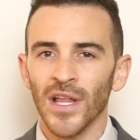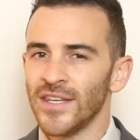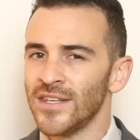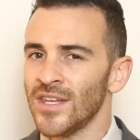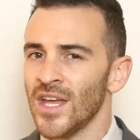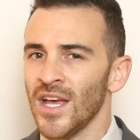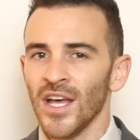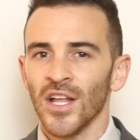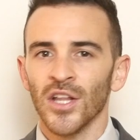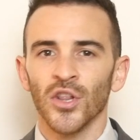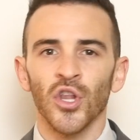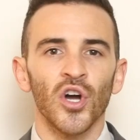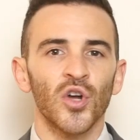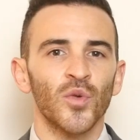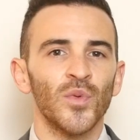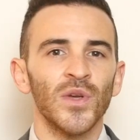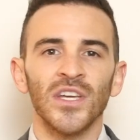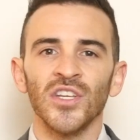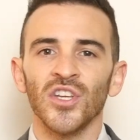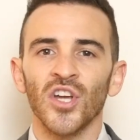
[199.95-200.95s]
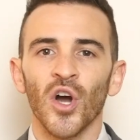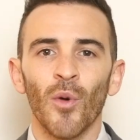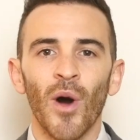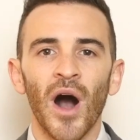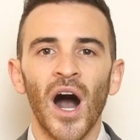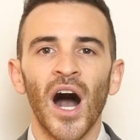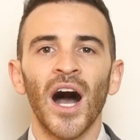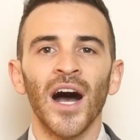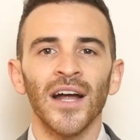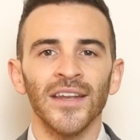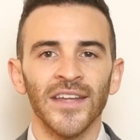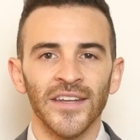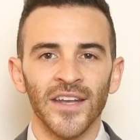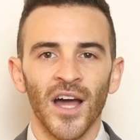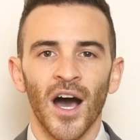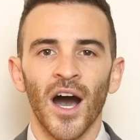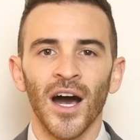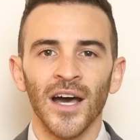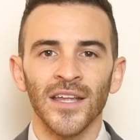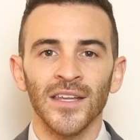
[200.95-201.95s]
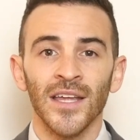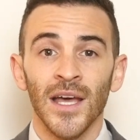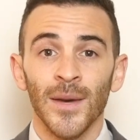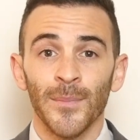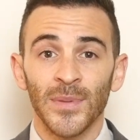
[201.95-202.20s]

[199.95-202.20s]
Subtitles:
And look, we can go on and on,